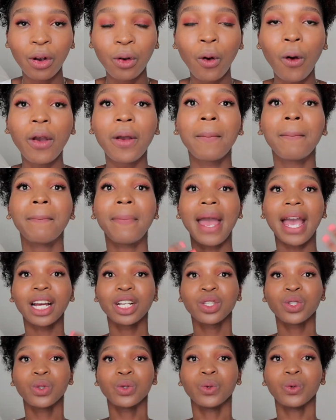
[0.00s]
going
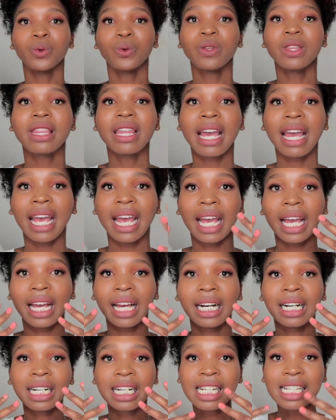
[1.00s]
back to
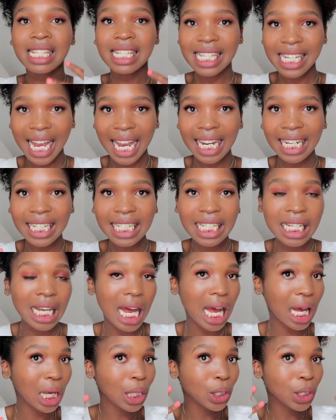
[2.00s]
the state,